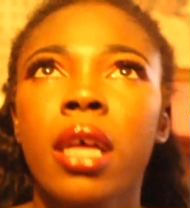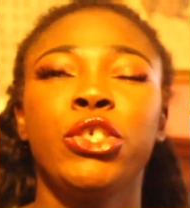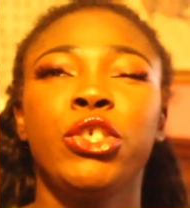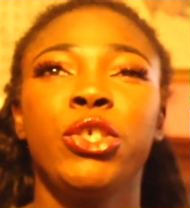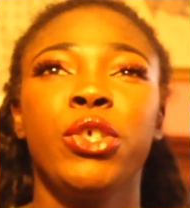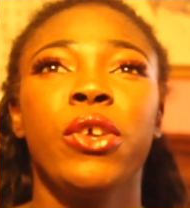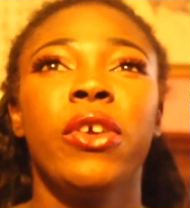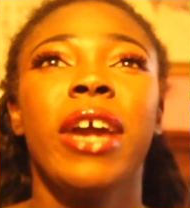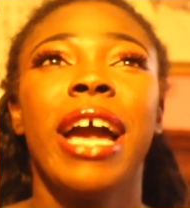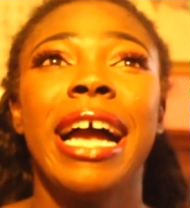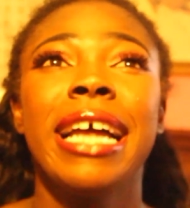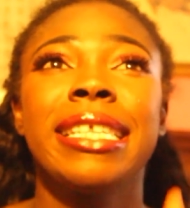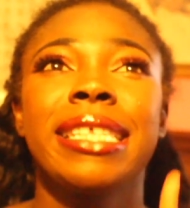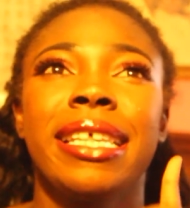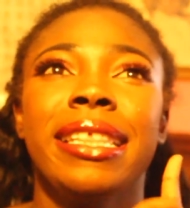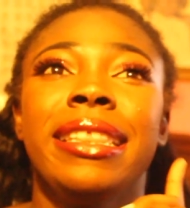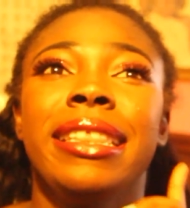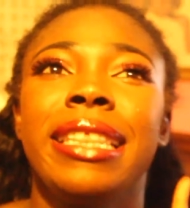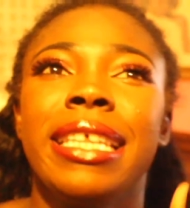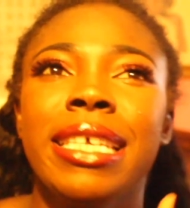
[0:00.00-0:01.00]
So you guys,
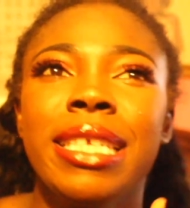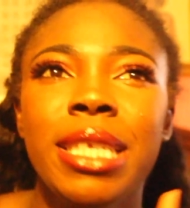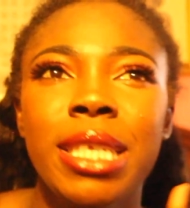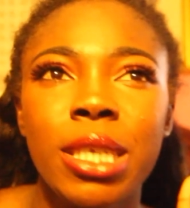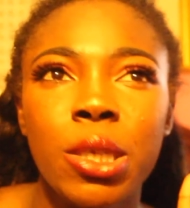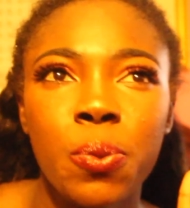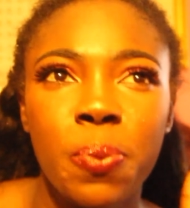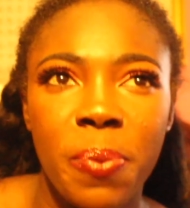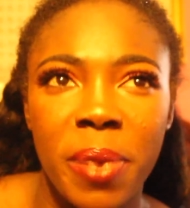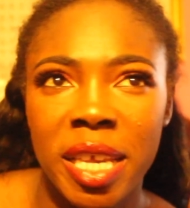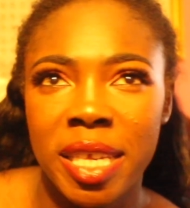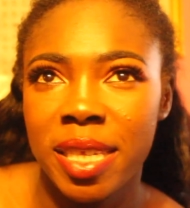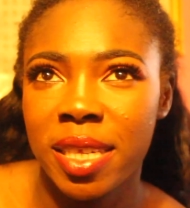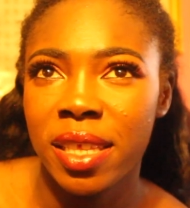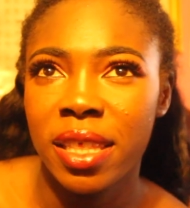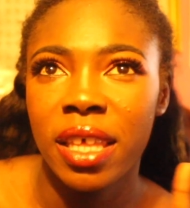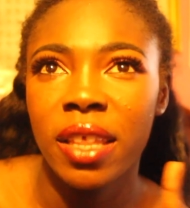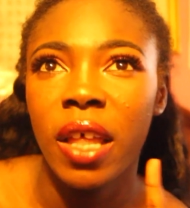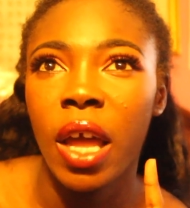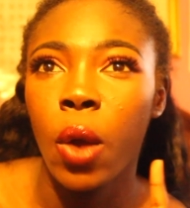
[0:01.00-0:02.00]
this is
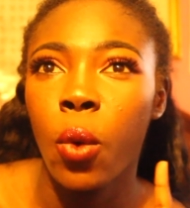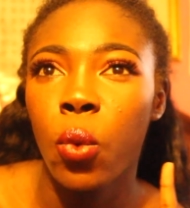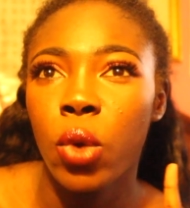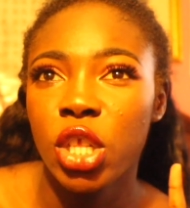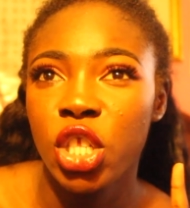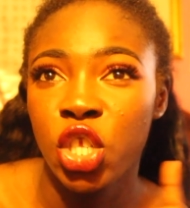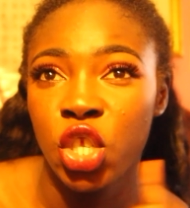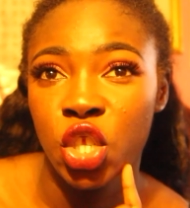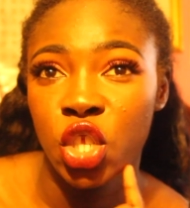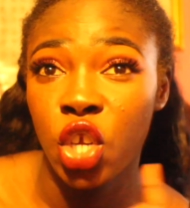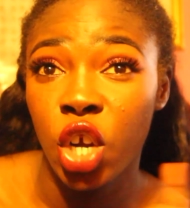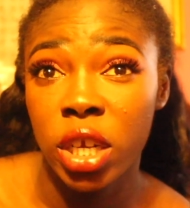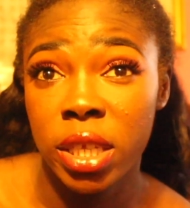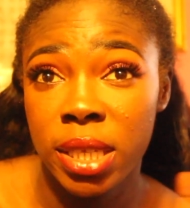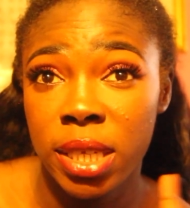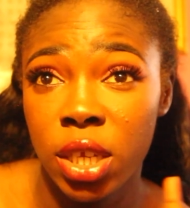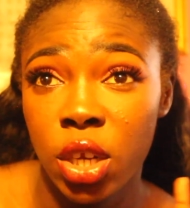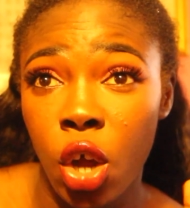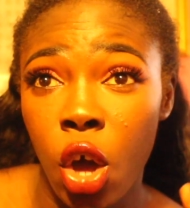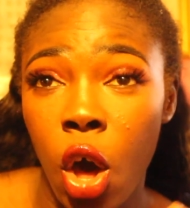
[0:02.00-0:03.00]
basically like what
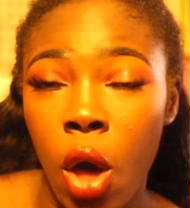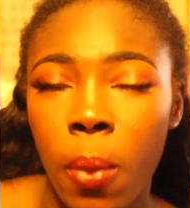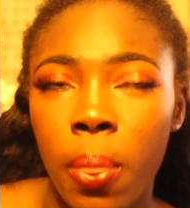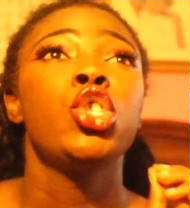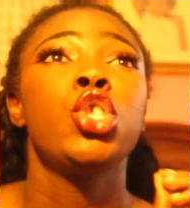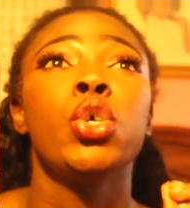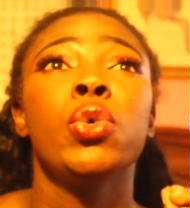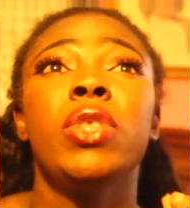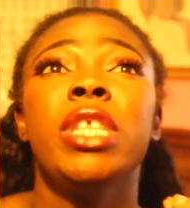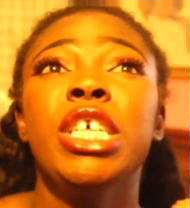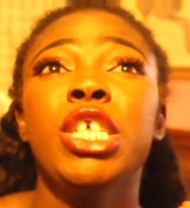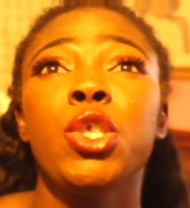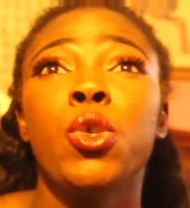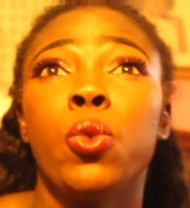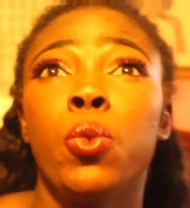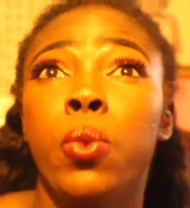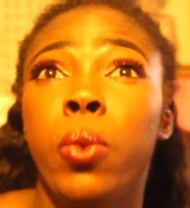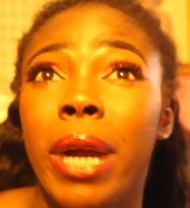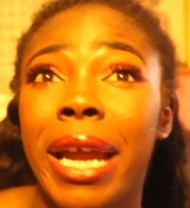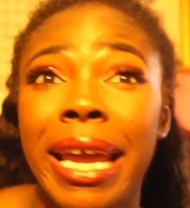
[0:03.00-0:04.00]
starts it all. So this
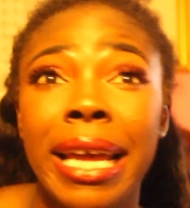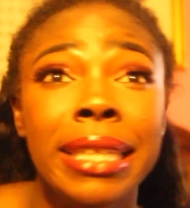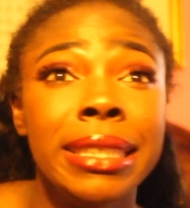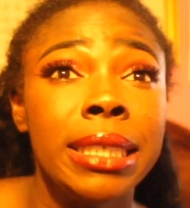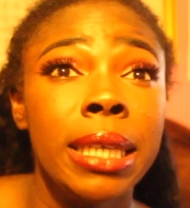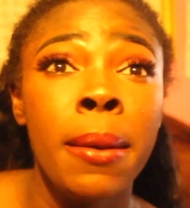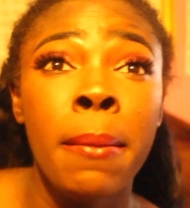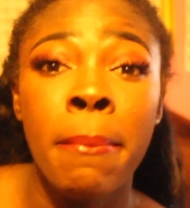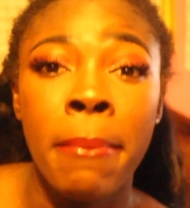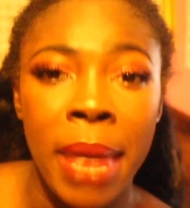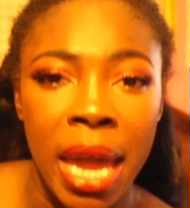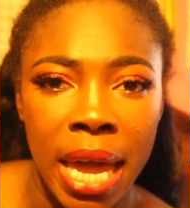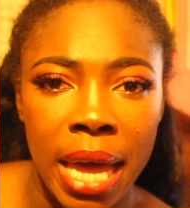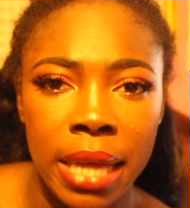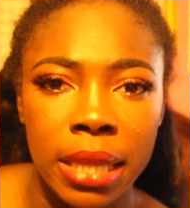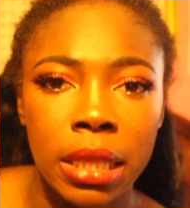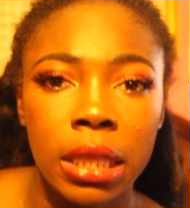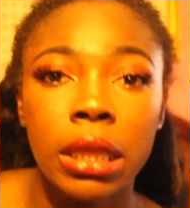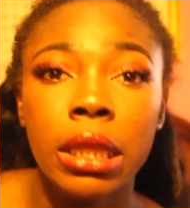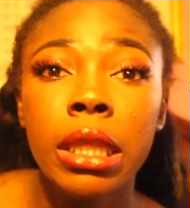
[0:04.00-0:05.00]
random
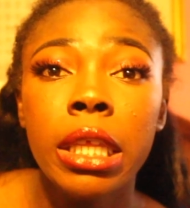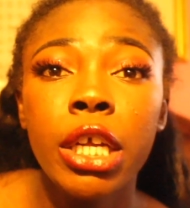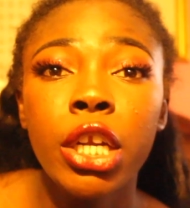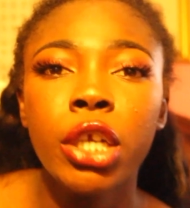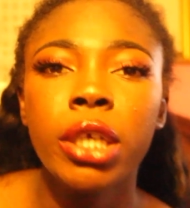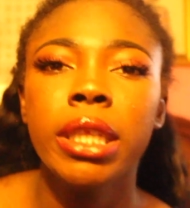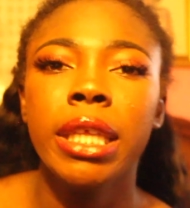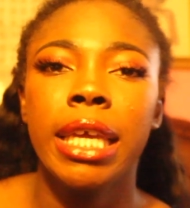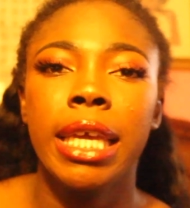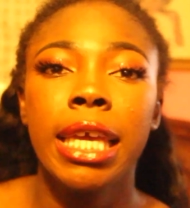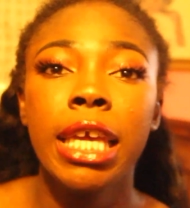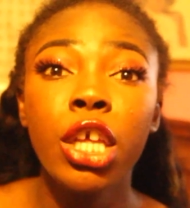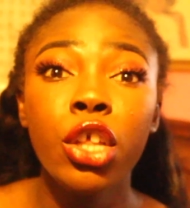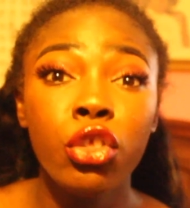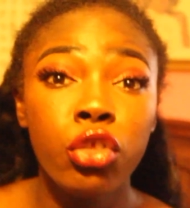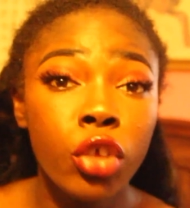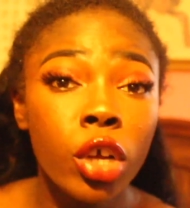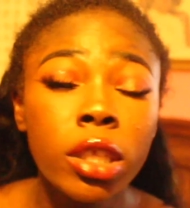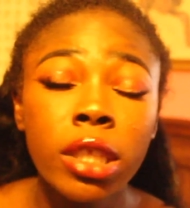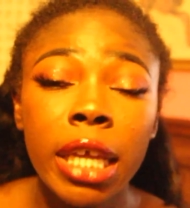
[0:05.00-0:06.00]
man, literally he
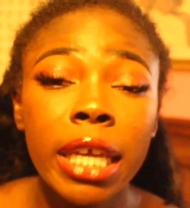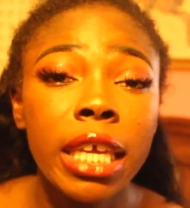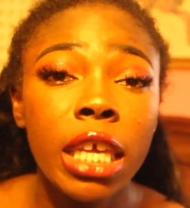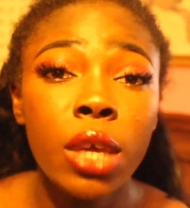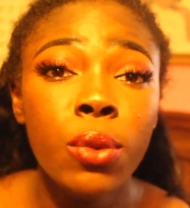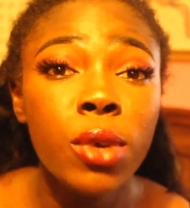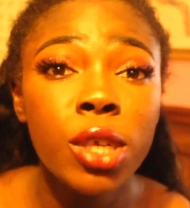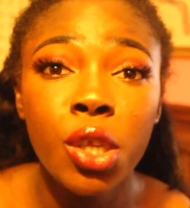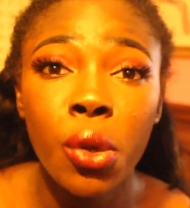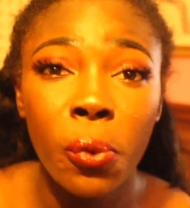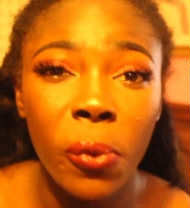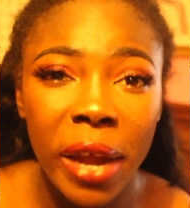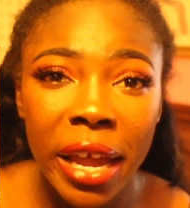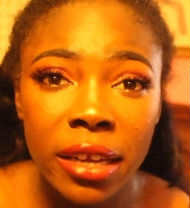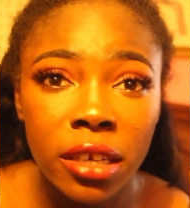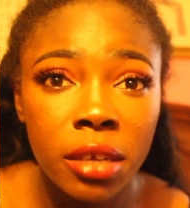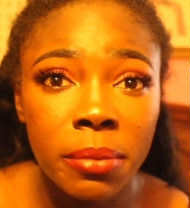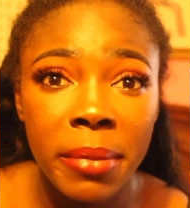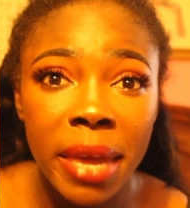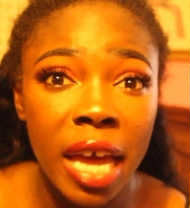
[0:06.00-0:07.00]
looked like he was a
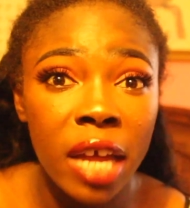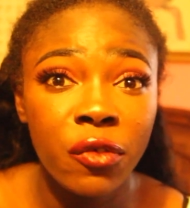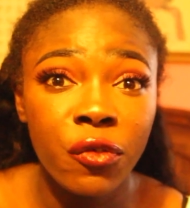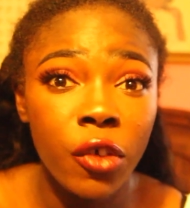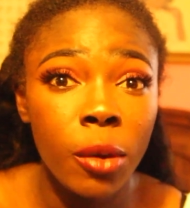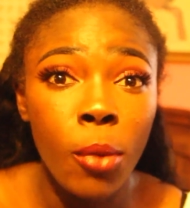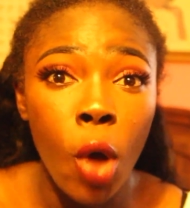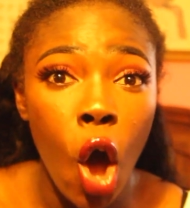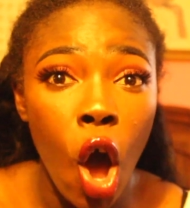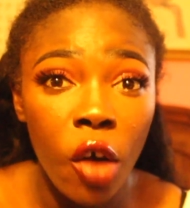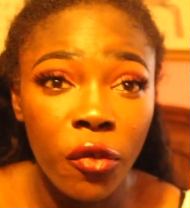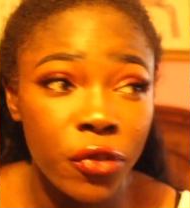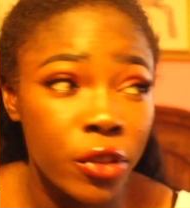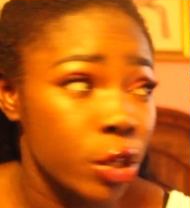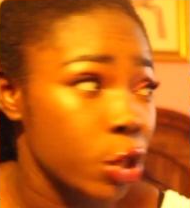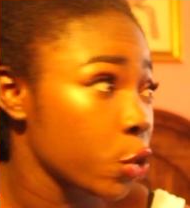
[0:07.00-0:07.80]
random man from off the